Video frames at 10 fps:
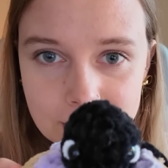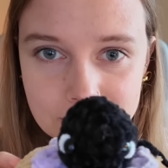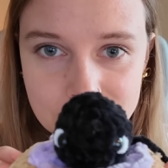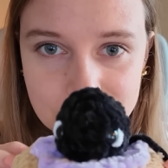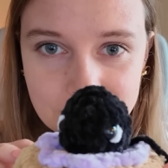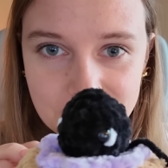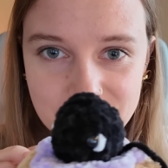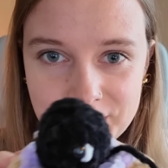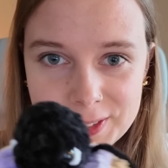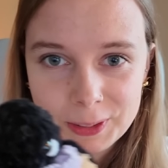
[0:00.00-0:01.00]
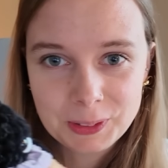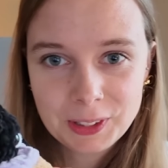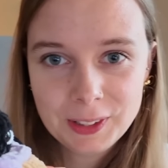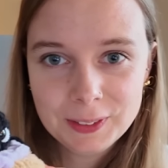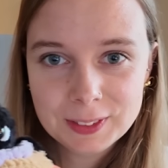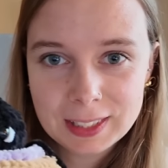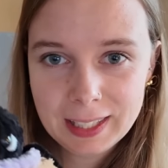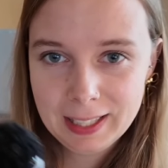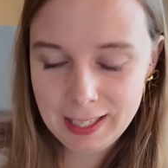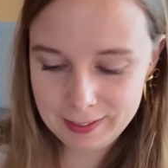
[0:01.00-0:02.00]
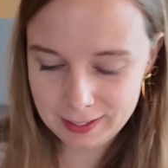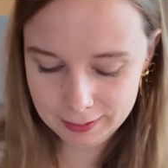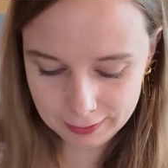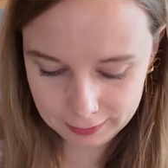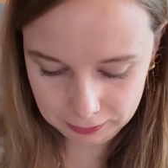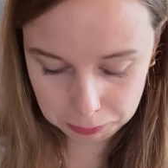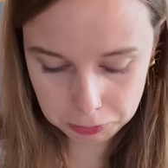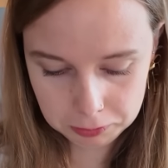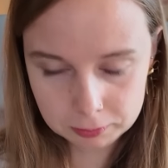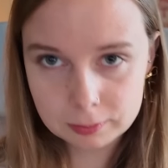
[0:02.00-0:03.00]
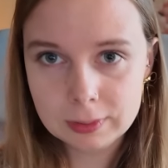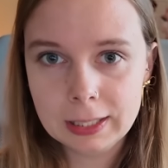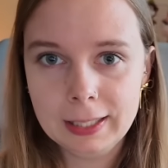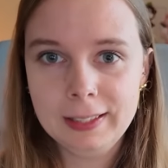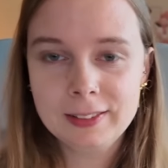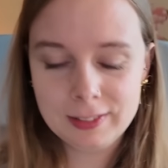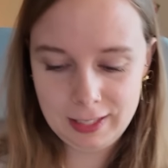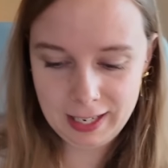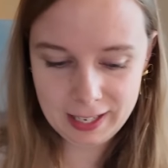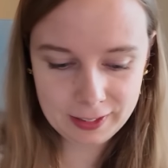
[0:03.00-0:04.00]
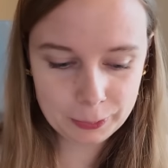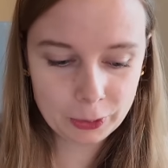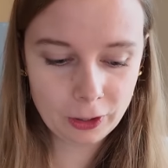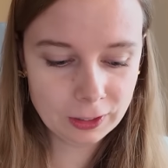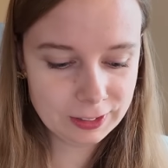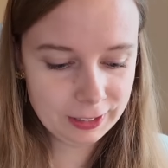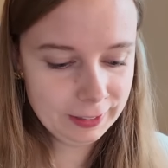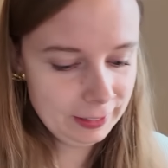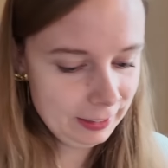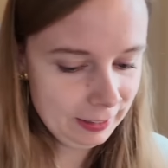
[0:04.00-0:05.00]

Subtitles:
It's gonna be so cute. And then the little legs, and then we're all done.